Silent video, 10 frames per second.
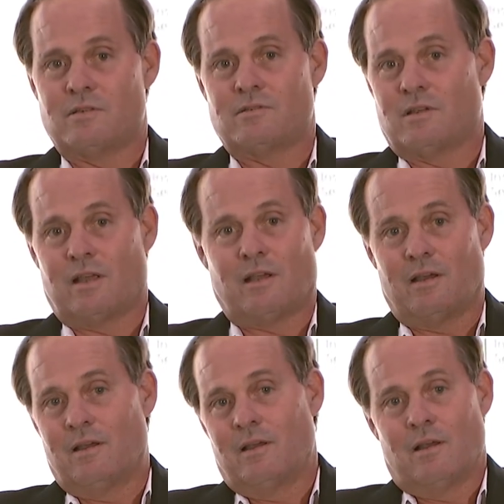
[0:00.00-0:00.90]
There's like
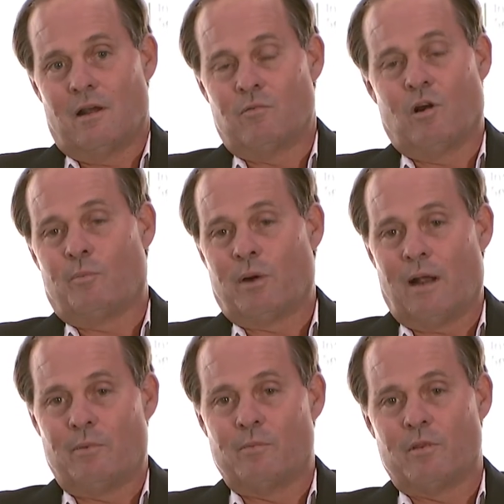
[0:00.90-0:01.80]
a real
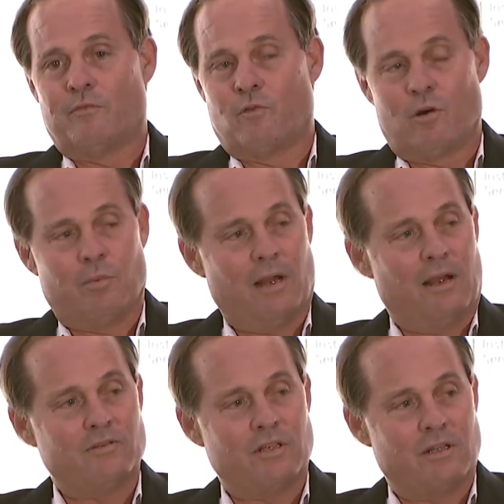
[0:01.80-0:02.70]
problem with affordable
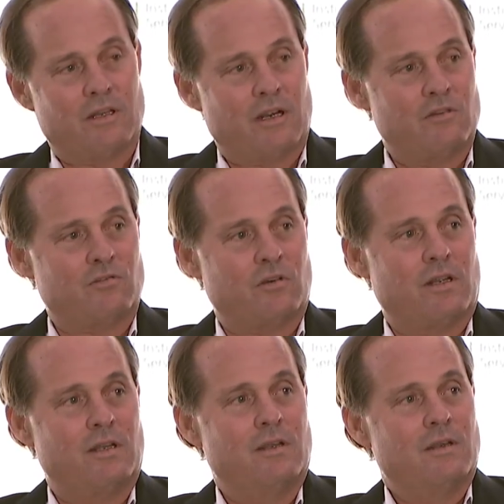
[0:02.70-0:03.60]
housing in the
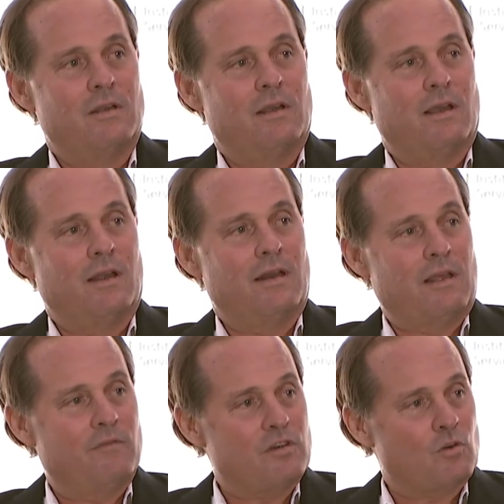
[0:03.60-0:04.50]
country and
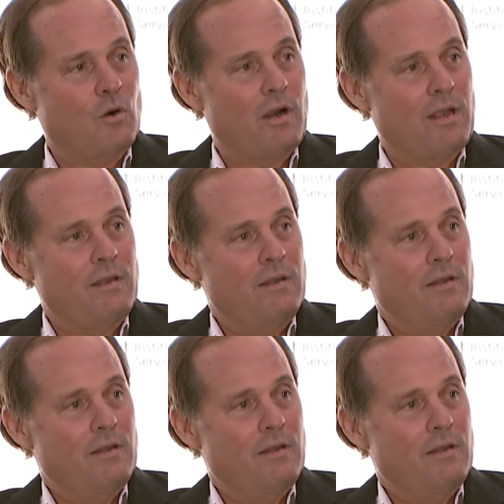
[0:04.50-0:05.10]
inventory.